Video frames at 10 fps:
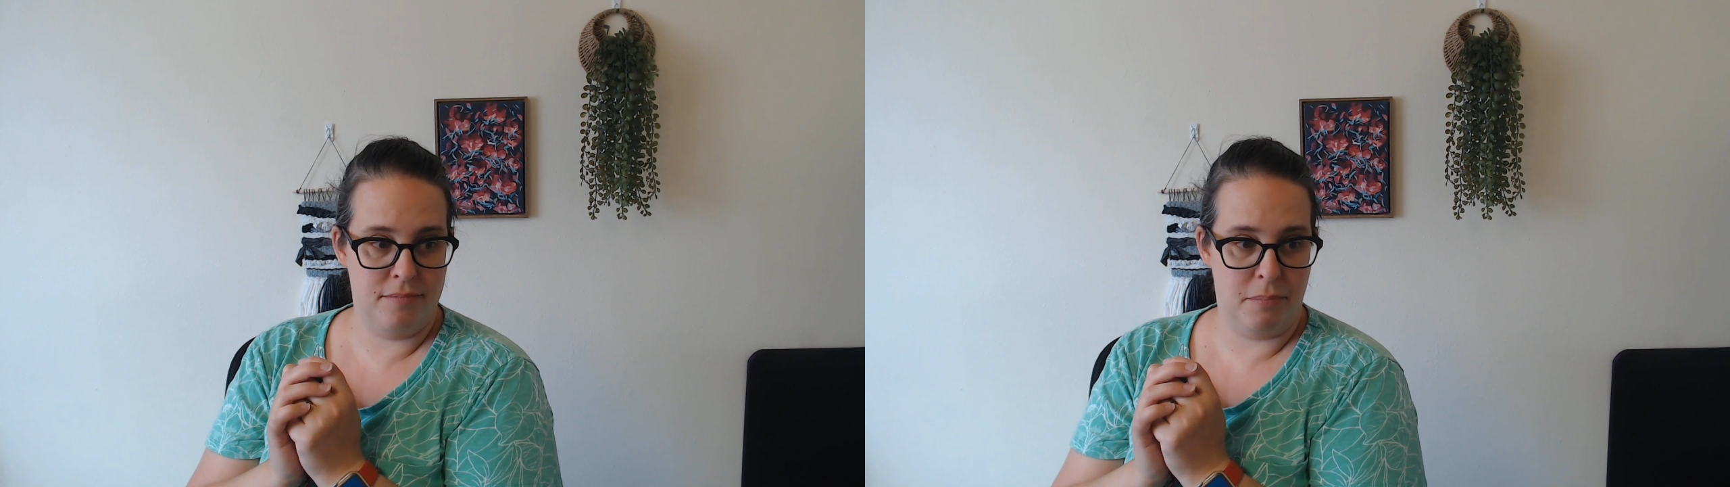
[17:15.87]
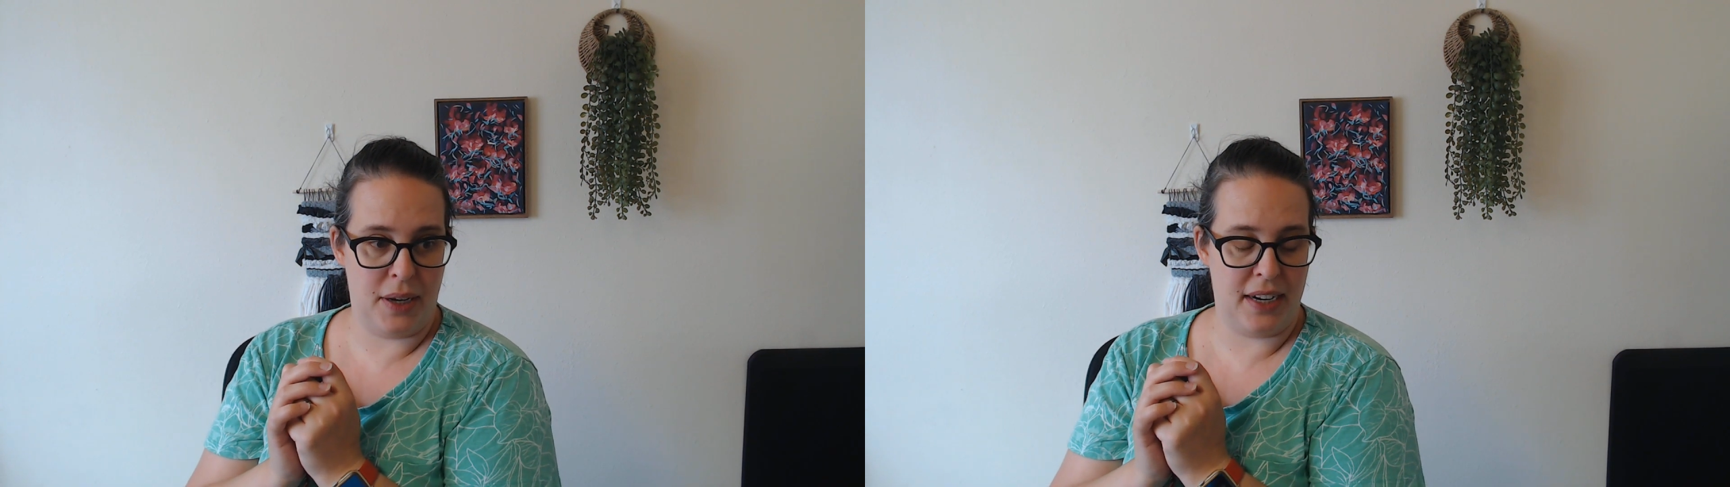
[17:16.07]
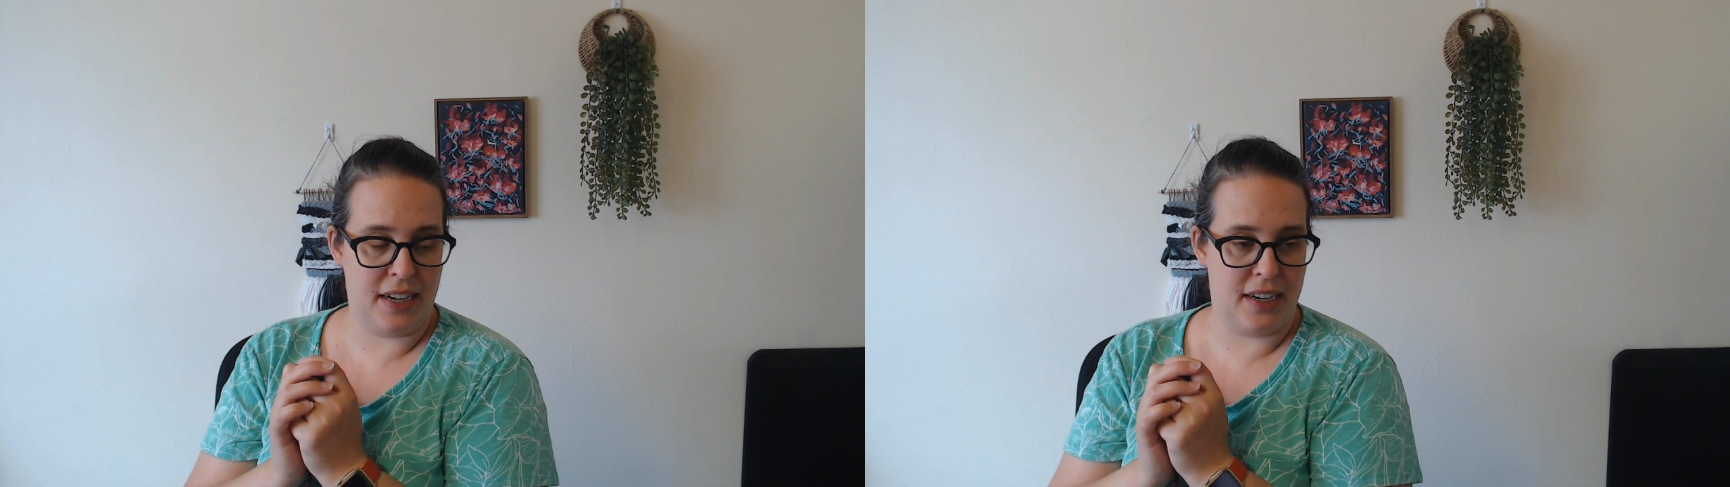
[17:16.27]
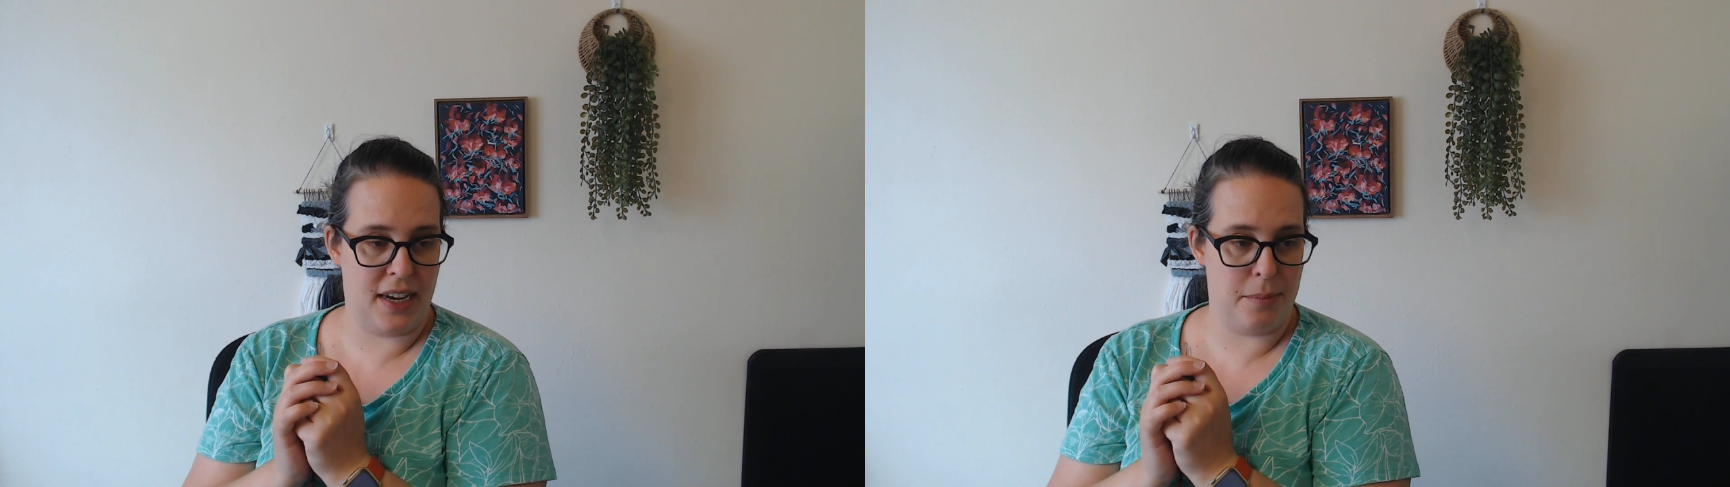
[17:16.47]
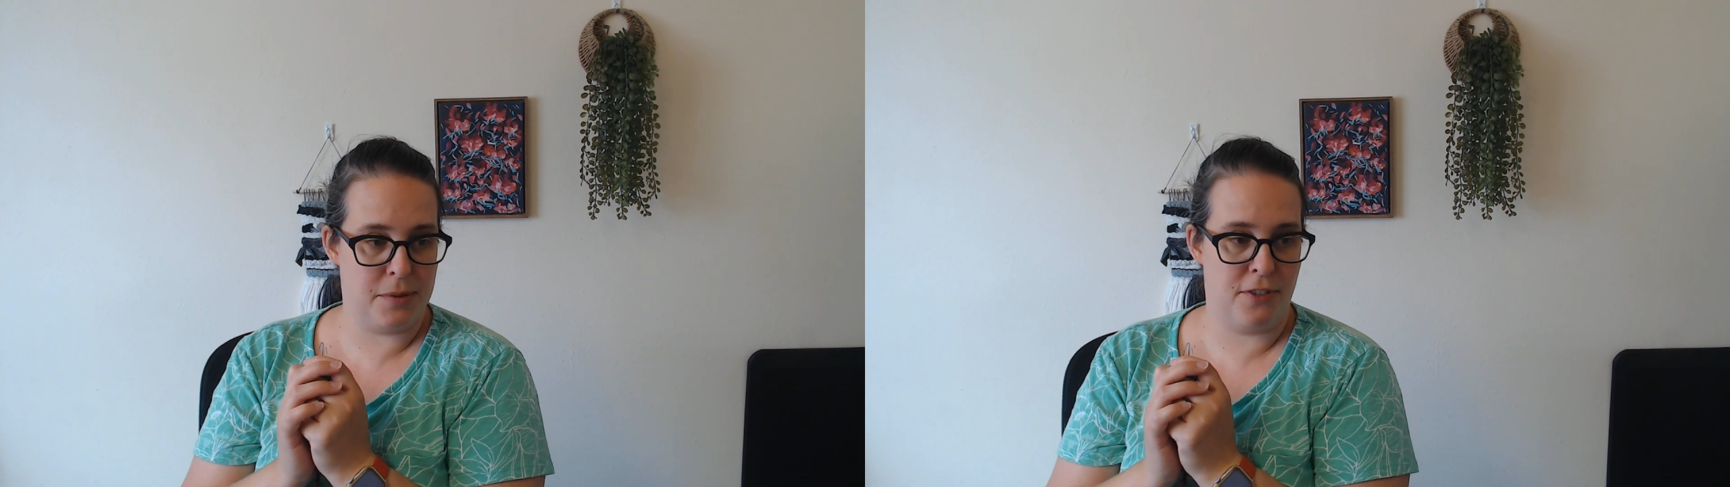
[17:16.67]
but it
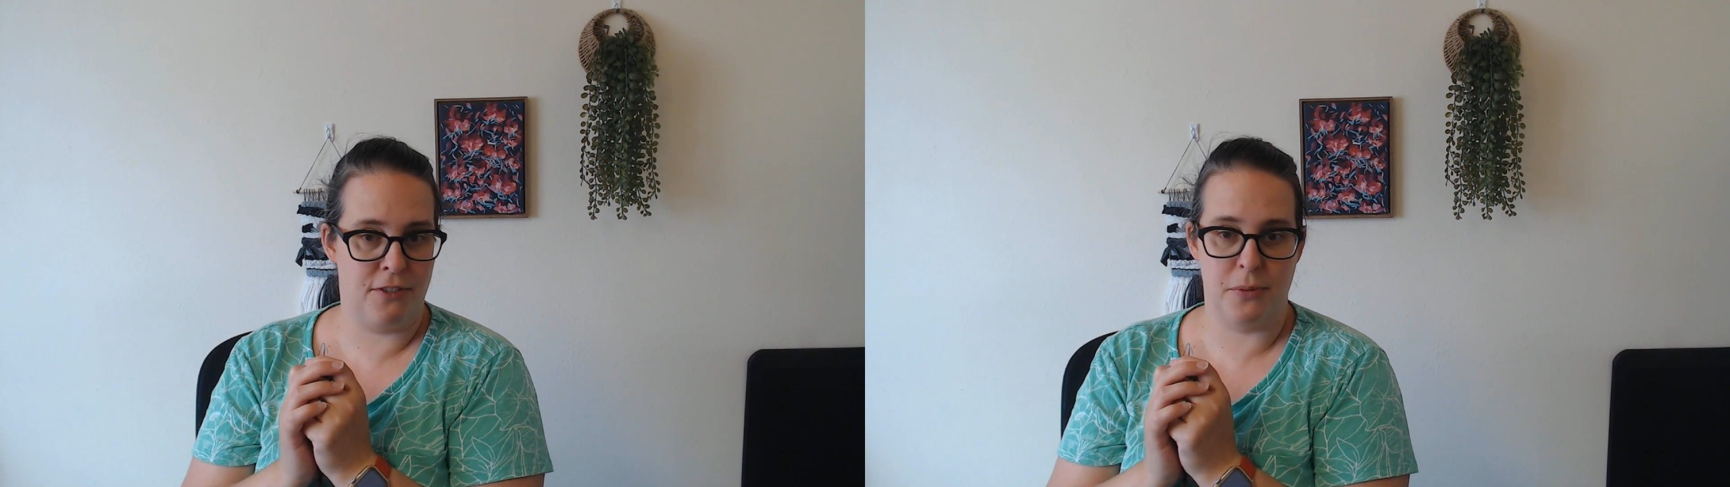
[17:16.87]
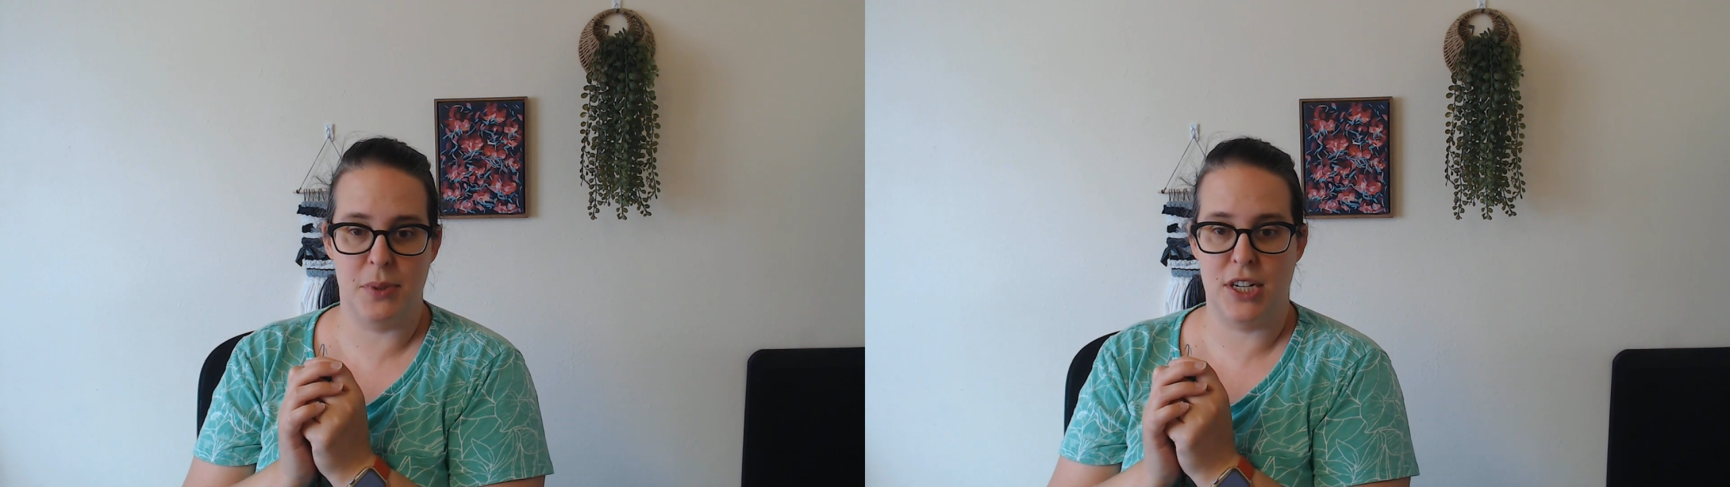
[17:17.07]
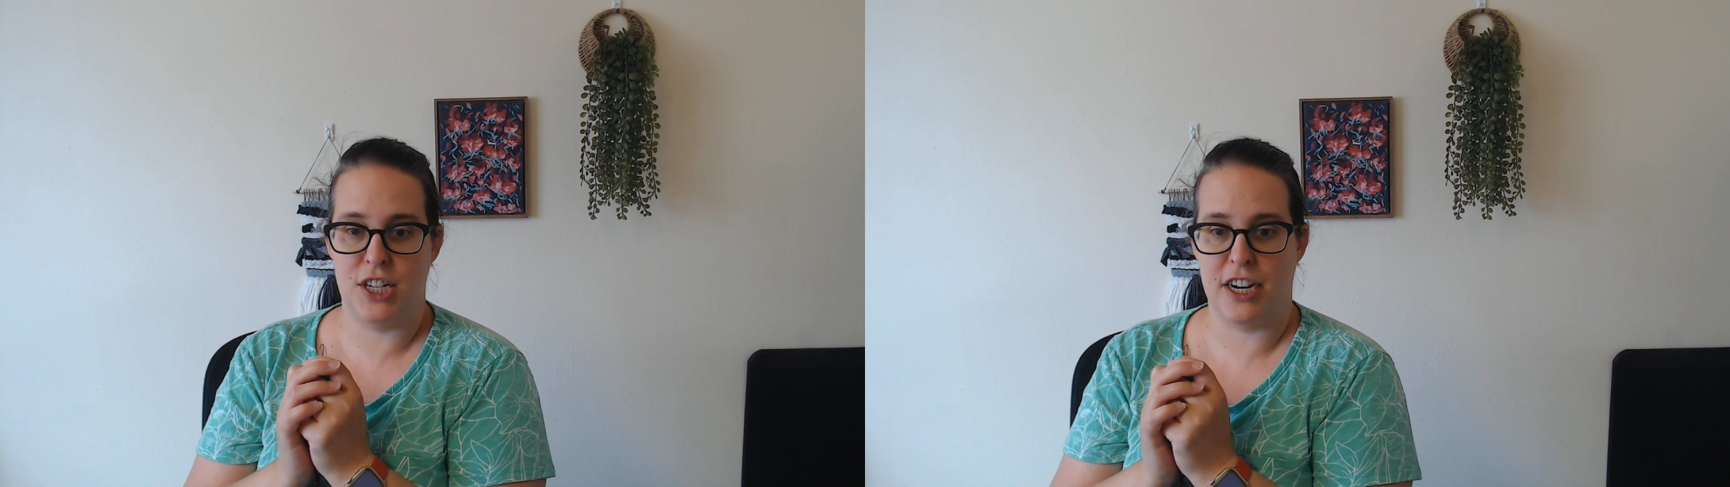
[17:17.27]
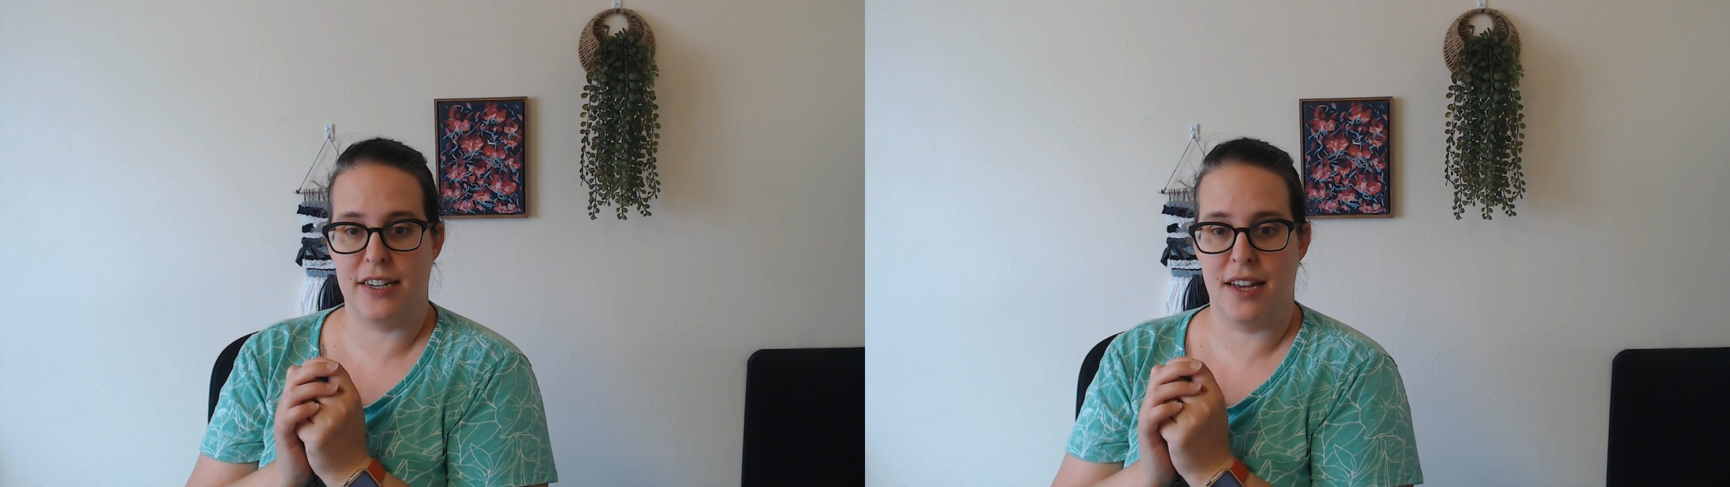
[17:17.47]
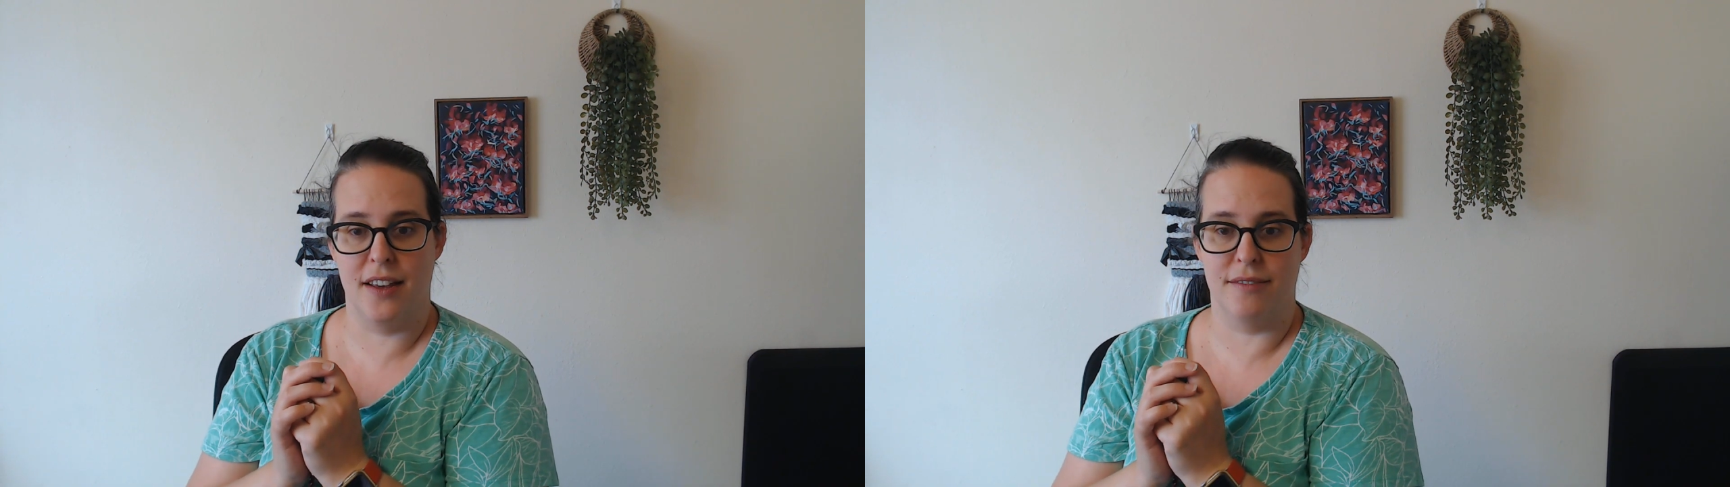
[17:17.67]
keeps me from stitching a
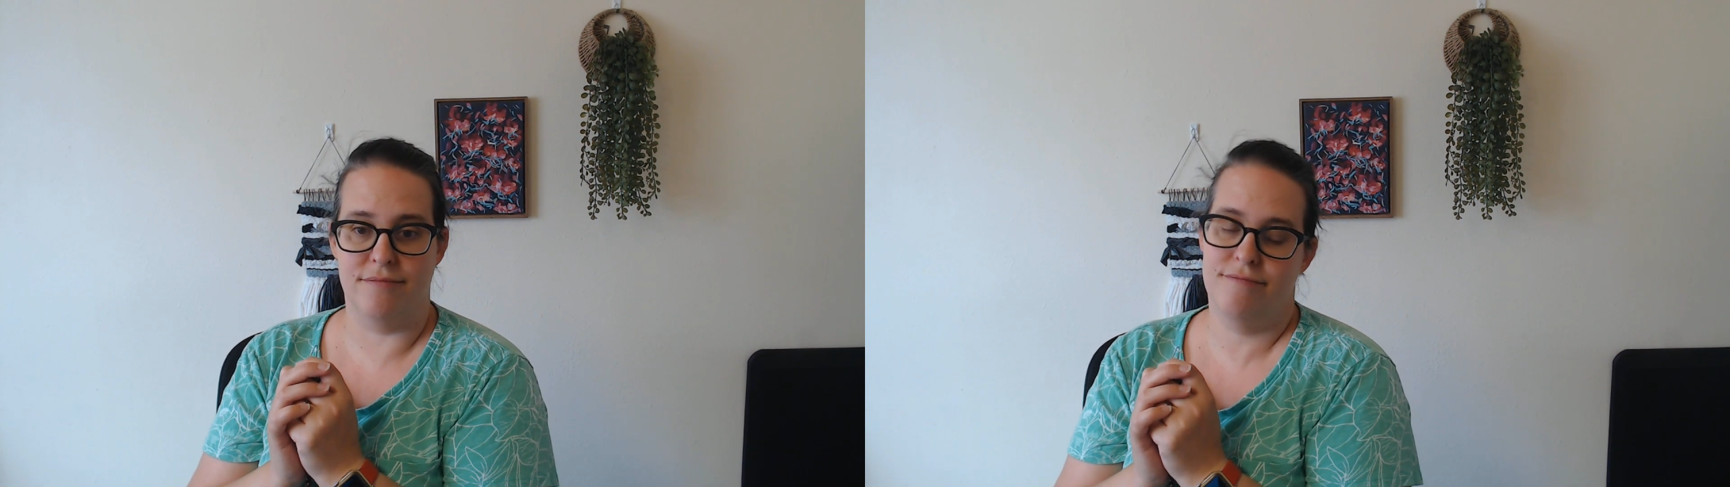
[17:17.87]
ton.